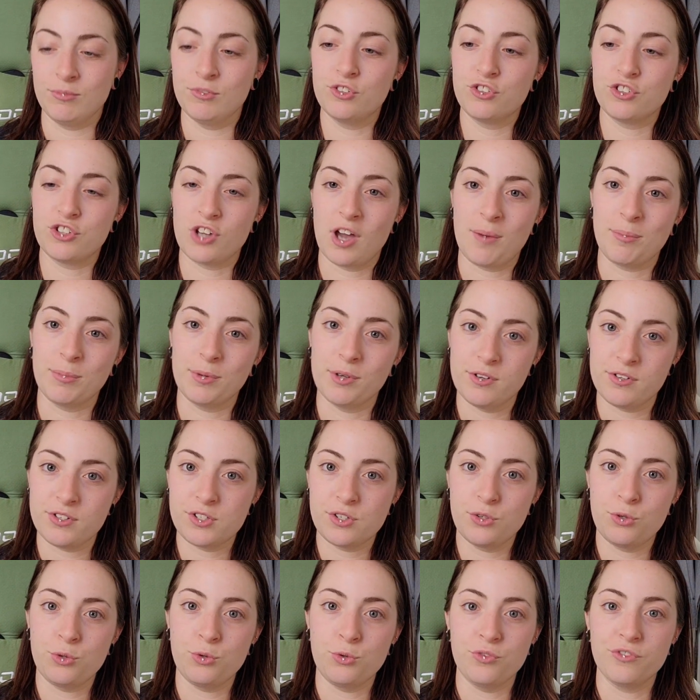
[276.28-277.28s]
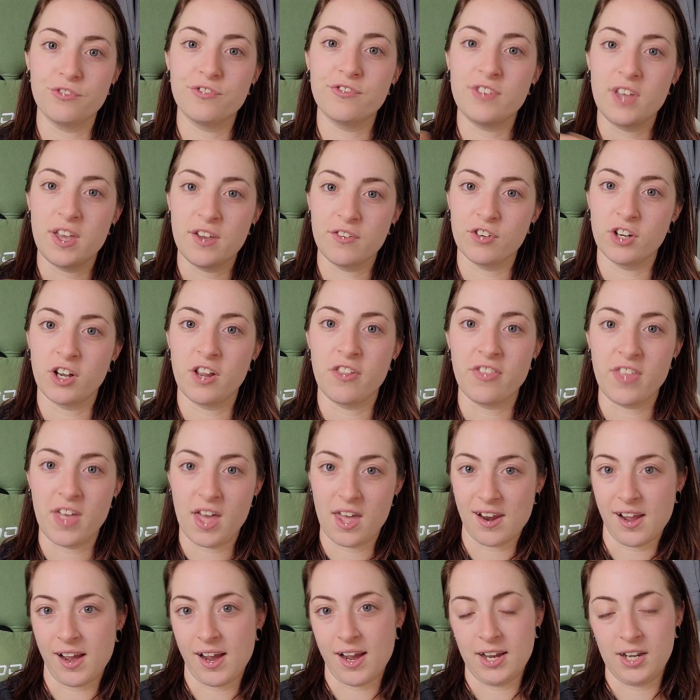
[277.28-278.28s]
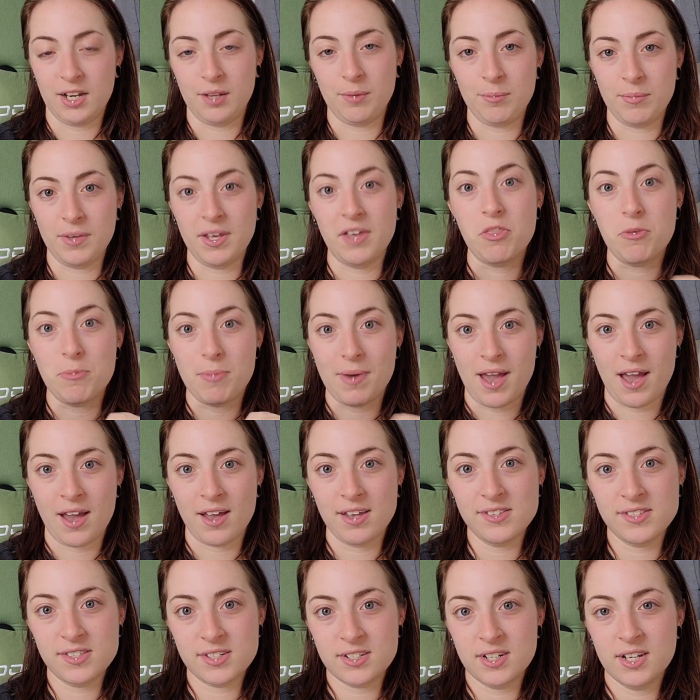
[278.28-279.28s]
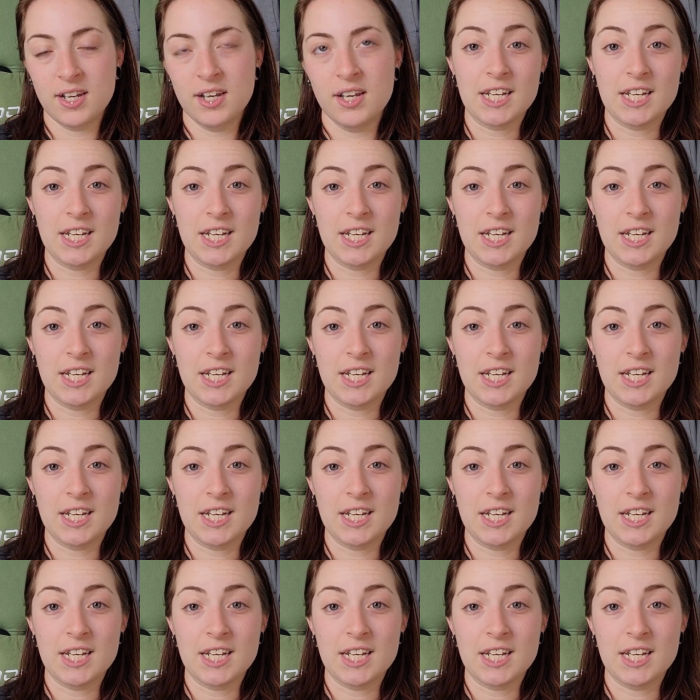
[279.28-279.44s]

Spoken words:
shoppers who favorited that item in the past.